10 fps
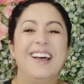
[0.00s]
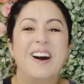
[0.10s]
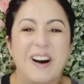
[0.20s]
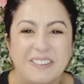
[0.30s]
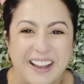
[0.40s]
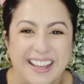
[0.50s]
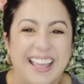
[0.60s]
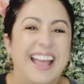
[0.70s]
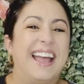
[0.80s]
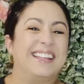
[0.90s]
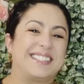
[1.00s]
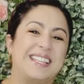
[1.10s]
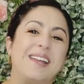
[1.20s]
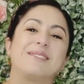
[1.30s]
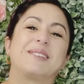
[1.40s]
All right, it's
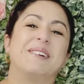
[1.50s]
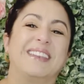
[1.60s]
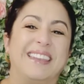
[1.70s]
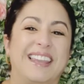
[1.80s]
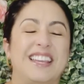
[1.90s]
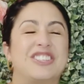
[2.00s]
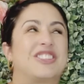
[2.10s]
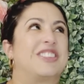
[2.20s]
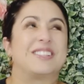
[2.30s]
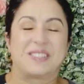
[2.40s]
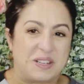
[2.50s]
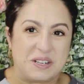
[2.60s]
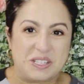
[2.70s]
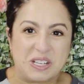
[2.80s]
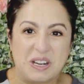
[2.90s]
time to unleash the
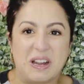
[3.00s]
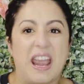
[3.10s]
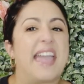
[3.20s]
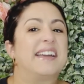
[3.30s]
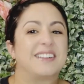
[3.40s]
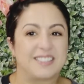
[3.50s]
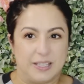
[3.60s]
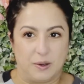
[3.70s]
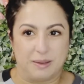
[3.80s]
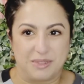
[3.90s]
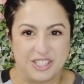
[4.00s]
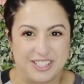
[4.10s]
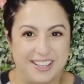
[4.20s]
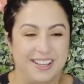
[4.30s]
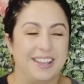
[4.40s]
serger and our sewing
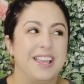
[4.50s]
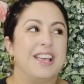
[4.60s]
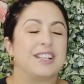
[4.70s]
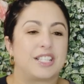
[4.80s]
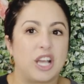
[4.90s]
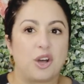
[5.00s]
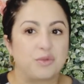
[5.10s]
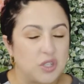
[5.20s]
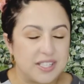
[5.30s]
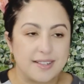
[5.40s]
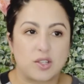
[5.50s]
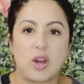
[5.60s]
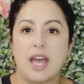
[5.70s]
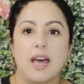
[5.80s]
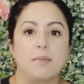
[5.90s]
machine. So first let's
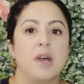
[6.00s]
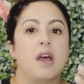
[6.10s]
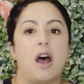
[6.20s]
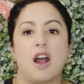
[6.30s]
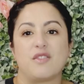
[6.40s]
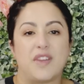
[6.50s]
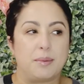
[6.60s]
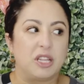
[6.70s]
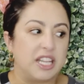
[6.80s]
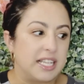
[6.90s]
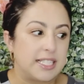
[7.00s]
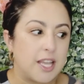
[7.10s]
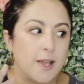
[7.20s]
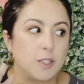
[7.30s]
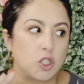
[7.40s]
grab our fabulous
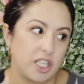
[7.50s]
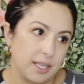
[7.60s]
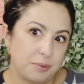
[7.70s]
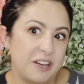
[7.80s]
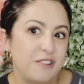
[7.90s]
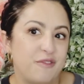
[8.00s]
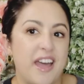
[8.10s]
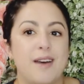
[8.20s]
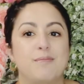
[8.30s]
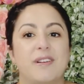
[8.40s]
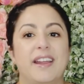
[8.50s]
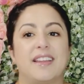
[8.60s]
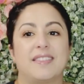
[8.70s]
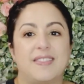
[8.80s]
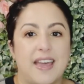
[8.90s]
cheetah print fabric
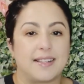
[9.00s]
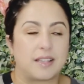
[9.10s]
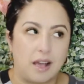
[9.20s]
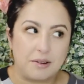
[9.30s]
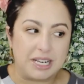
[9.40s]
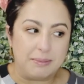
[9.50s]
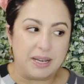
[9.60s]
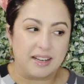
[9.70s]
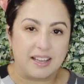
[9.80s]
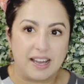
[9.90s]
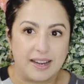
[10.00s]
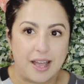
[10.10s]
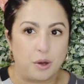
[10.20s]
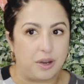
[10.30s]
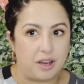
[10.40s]
that's already been cut
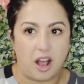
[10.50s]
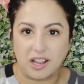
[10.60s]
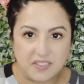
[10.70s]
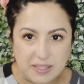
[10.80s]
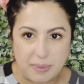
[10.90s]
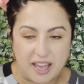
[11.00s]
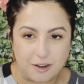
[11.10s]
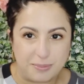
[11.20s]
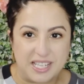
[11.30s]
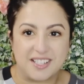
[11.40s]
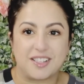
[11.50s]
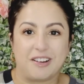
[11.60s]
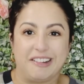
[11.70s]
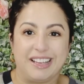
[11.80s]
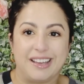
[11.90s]
out. All of these pattern pieces are
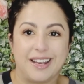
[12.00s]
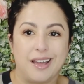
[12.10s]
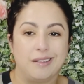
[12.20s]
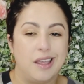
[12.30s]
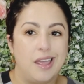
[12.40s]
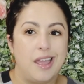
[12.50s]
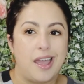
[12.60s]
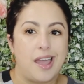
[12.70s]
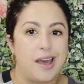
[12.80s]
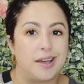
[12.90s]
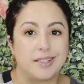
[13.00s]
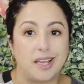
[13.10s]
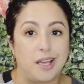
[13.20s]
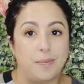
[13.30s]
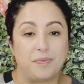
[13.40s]
already cut out and
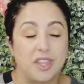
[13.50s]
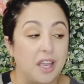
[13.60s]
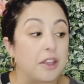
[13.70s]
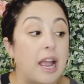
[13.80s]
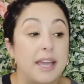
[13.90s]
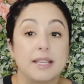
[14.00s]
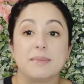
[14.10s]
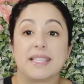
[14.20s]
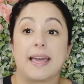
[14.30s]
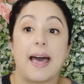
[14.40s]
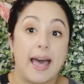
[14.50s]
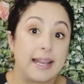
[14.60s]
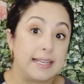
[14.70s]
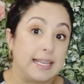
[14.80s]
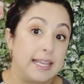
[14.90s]
um, the other items that I
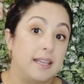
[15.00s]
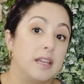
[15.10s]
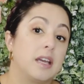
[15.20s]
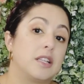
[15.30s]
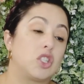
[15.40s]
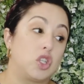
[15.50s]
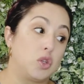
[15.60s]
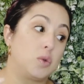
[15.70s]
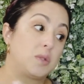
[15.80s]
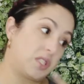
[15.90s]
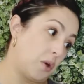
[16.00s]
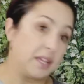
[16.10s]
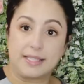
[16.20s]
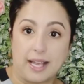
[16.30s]
need to sew this